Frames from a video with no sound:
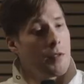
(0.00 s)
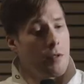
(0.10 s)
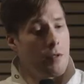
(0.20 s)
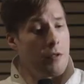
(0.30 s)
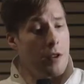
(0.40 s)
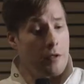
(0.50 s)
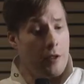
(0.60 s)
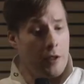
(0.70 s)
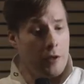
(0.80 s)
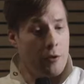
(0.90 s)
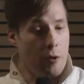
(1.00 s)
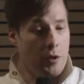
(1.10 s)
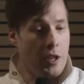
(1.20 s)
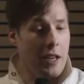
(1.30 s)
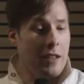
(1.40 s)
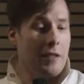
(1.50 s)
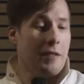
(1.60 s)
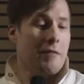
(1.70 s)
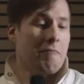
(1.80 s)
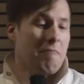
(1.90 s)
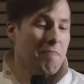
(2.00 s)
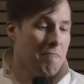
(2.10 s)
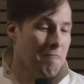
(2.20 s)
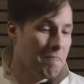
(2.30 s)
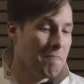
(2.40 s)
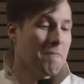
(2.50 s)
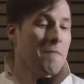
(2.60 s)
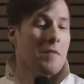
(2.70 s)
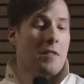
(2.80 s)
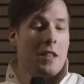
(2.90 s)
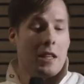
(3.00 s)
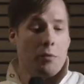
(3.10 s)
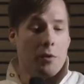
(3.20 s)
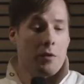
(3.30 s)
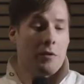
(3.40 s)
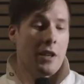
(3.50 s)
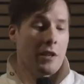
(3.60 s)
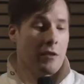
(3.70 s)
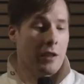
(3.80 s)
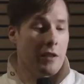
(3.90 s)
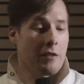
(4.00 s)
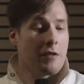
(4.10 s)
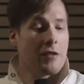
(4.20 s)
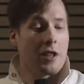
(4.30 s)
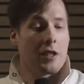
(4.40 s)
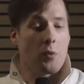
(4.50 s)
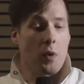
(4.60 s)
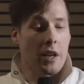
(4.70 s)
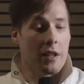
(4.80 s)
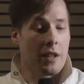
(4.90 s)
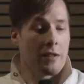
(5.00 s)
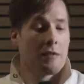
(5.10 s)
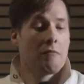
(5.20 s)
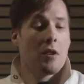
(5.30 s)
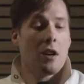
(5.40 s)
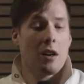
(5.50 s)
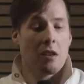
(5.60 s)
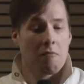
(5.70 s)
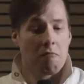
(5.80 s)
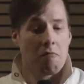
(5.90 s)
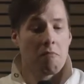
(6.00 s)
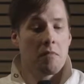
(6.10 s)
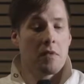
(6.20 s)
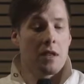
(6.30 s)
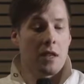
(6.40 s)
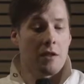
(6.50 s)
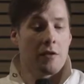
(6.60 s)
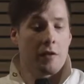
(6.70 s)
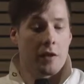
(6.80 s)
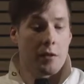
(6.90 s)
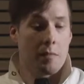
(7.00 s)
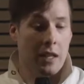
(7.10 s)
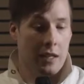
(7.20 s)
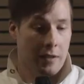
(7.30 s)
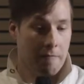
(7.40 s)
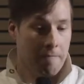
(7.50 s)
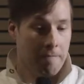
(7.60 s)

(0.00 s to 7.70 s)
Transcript: to new target groups, and that would naturally change the way that the service is built.